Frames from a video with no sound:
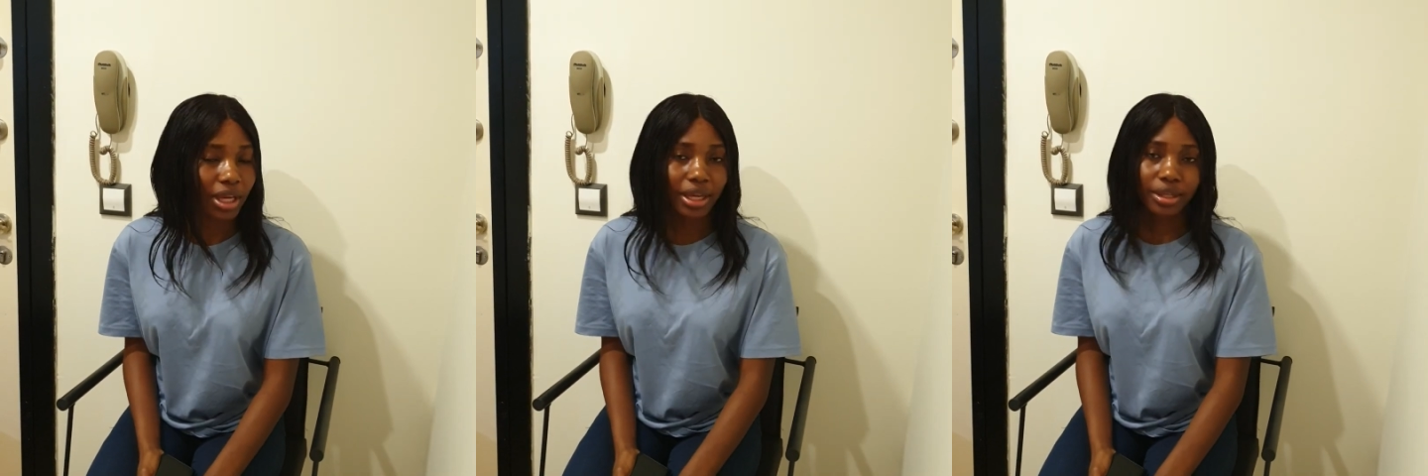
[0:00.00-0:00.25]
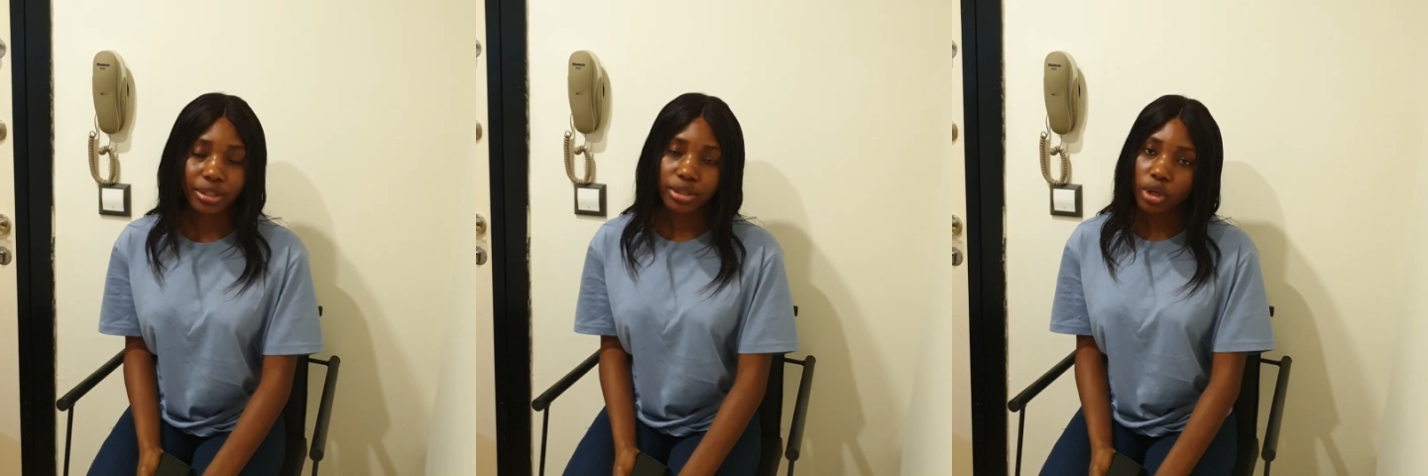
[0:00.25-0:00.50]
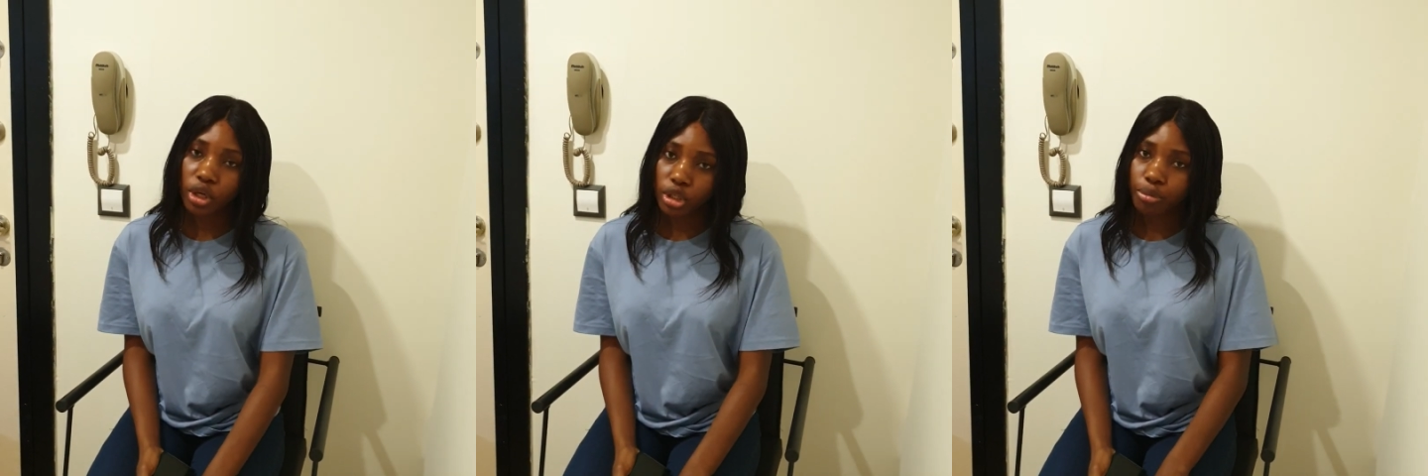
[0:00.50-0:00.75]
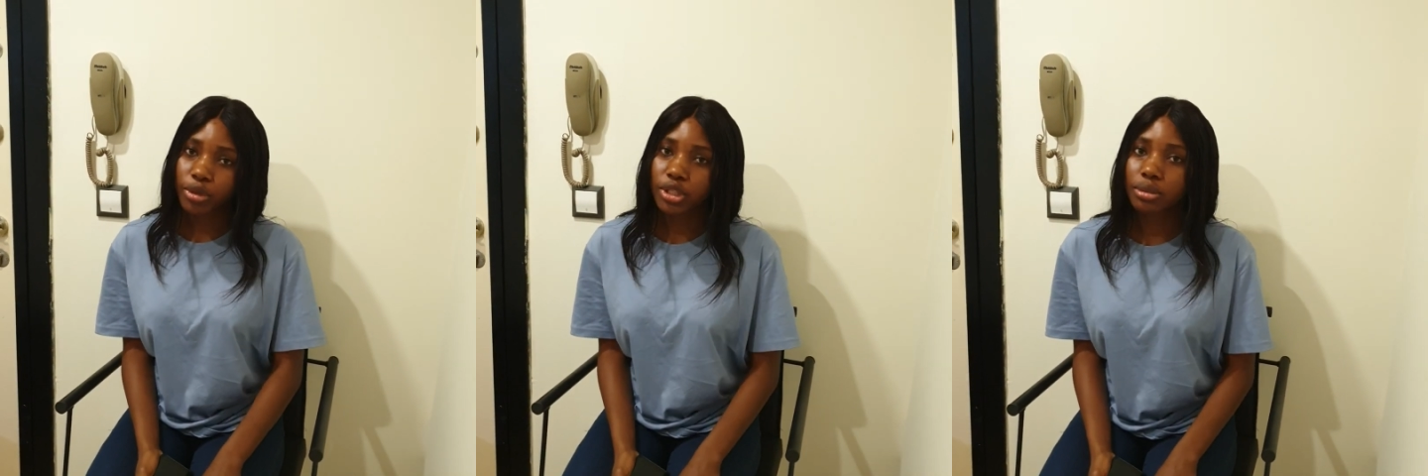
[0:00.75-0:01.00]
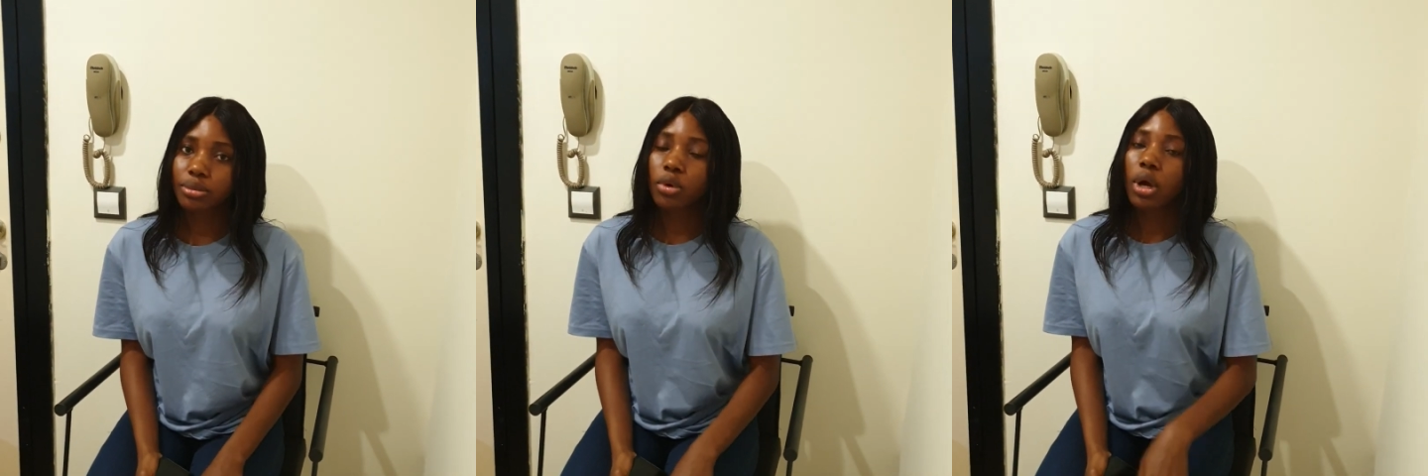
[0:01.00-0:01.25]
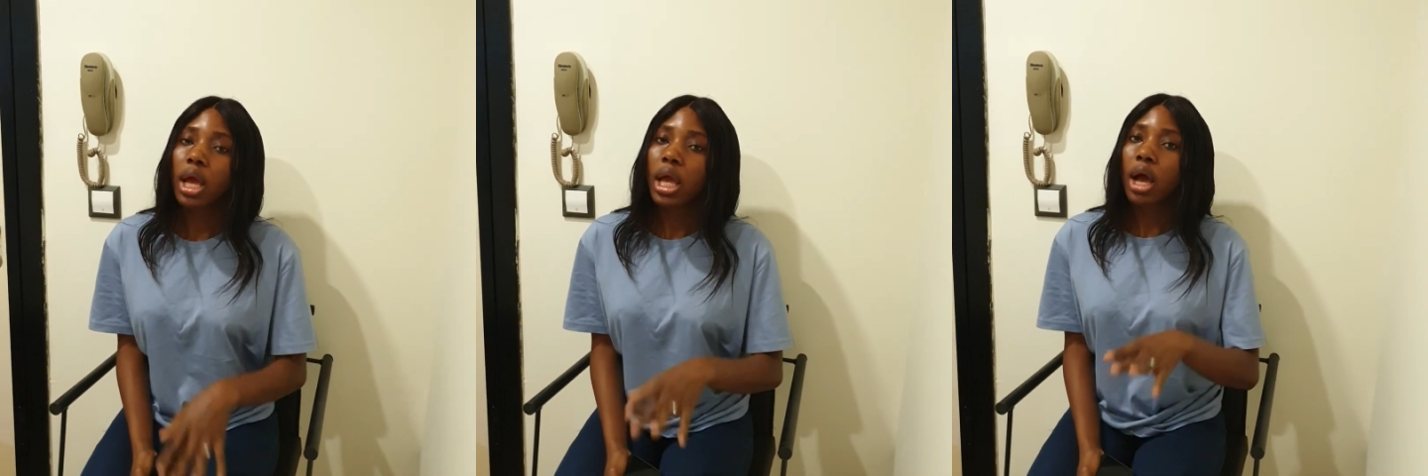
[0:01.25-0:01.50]
It is not possible.
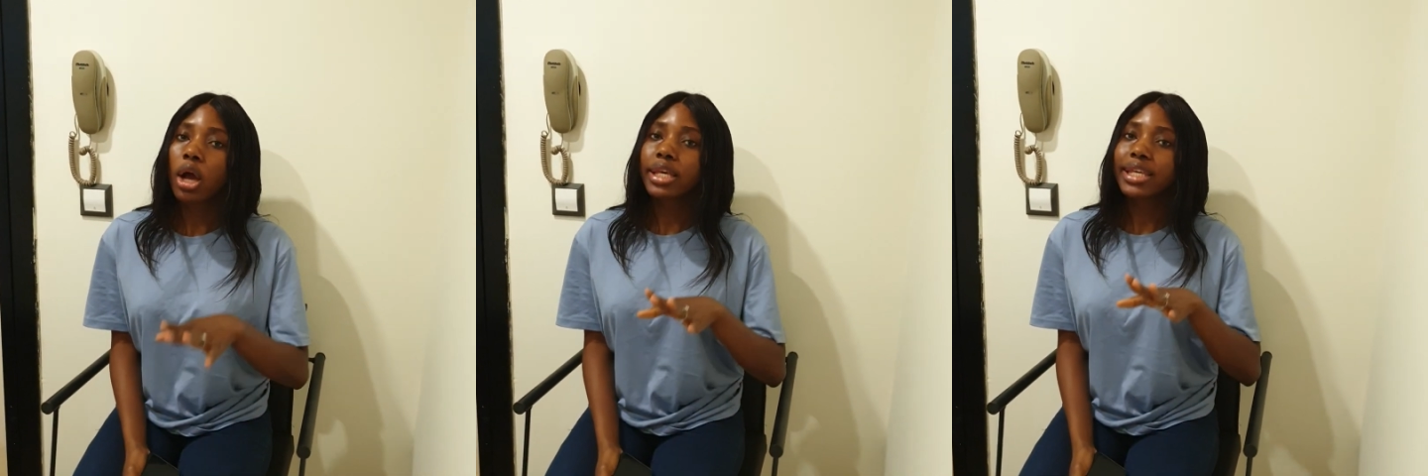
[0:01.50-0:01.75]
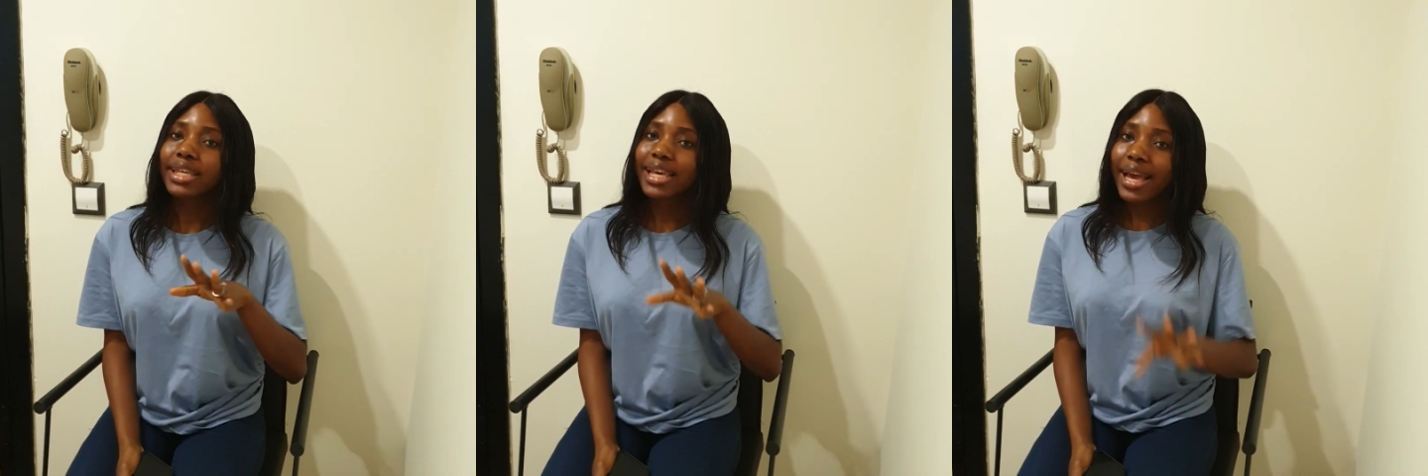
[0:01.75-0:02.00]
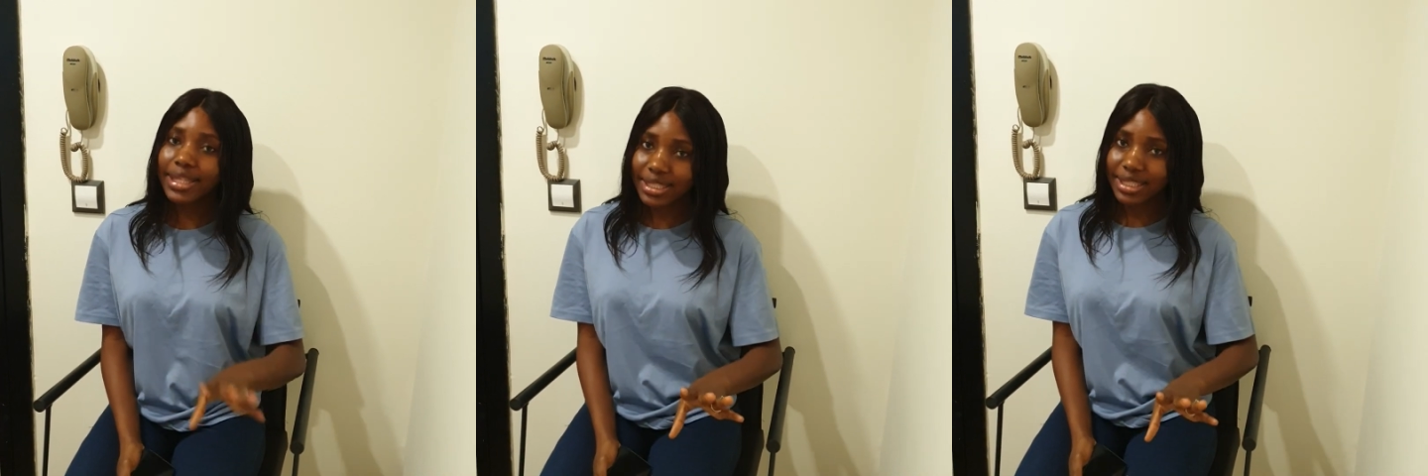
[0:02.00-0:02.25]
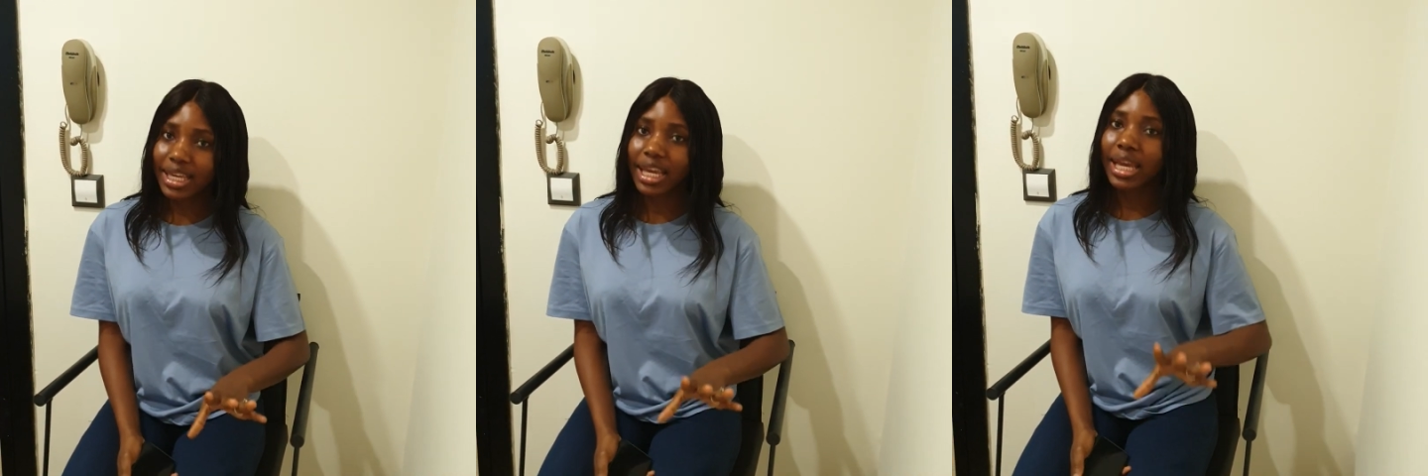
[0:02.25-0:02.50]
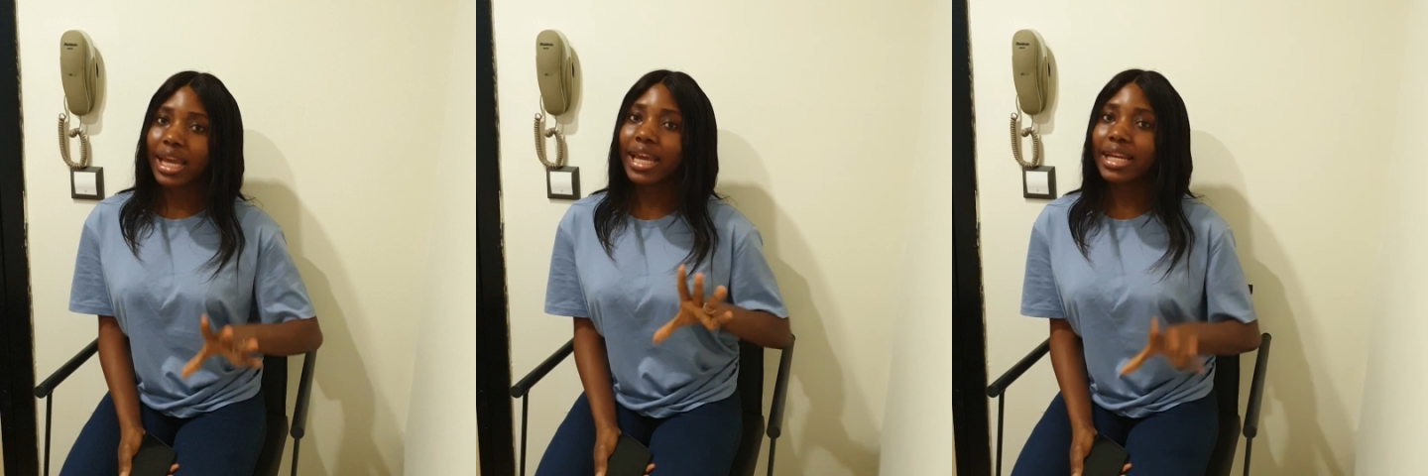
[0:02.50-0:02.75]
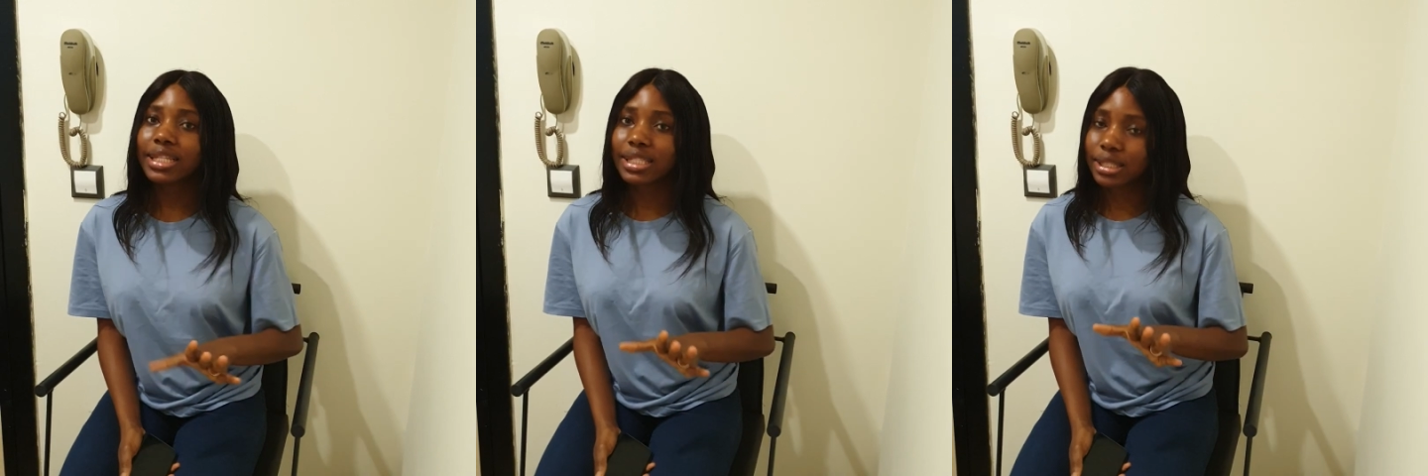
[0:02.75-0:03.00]
Yes,
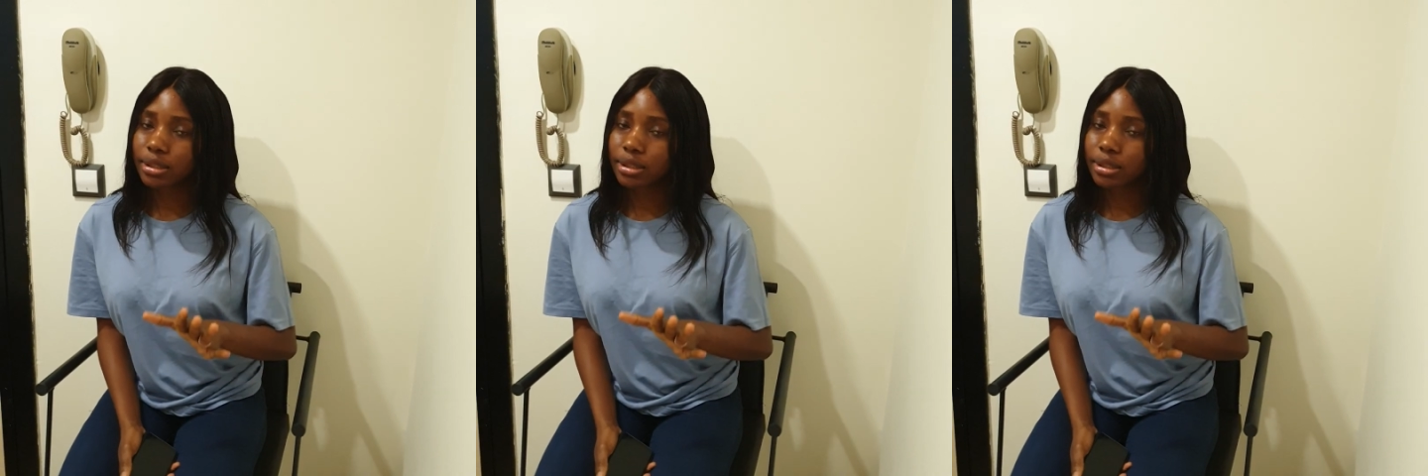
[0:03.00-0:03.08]
It